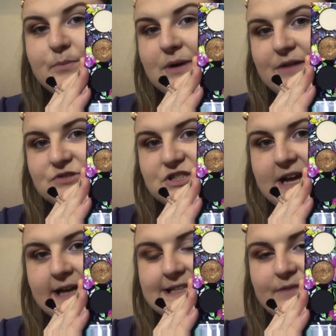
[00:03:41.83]
brown
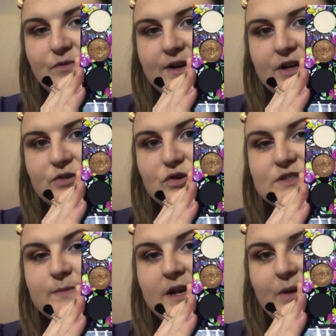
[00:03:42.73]
shade and run it
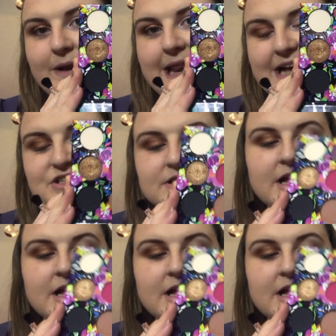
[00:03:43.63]
across my lower lash